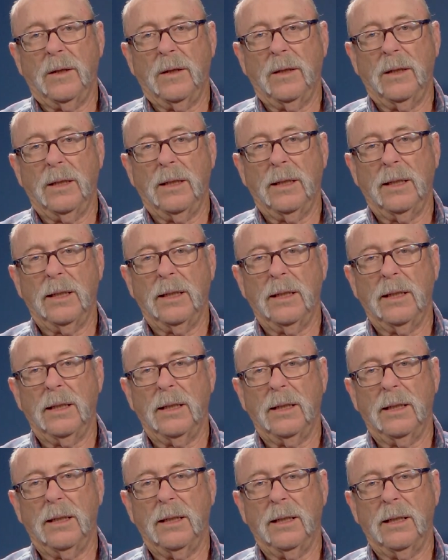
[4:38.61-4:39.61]

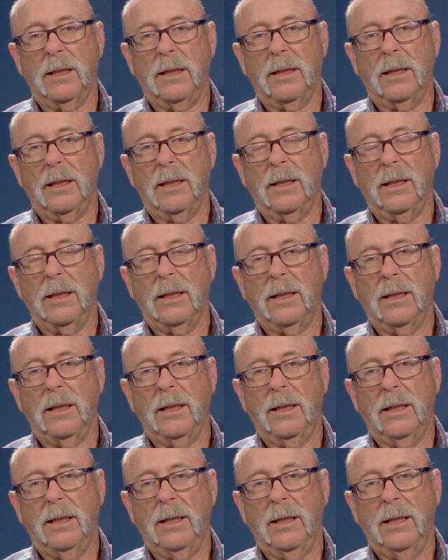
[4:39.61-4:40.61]

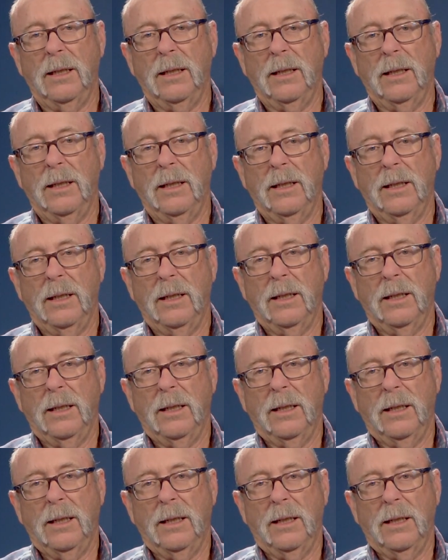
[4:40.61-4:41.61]

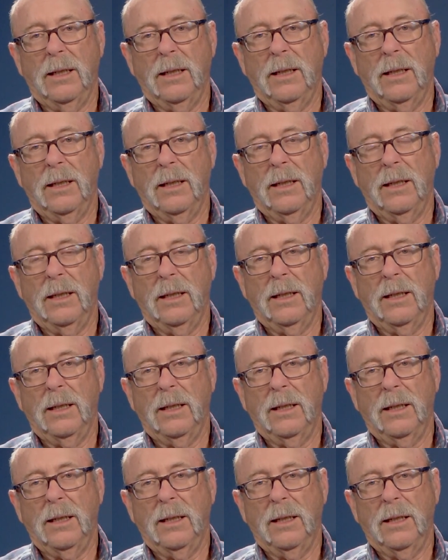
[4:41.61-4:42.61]

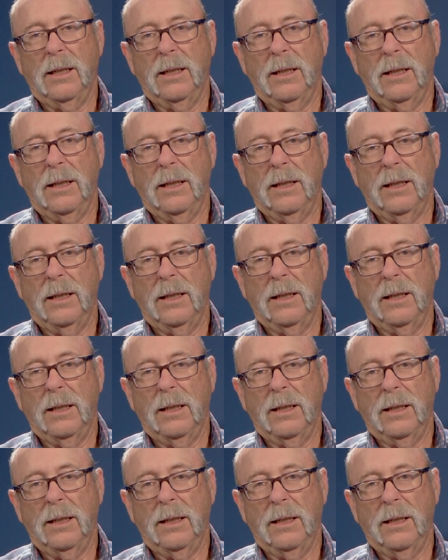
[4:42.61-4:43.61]
No one is speaking in this clip.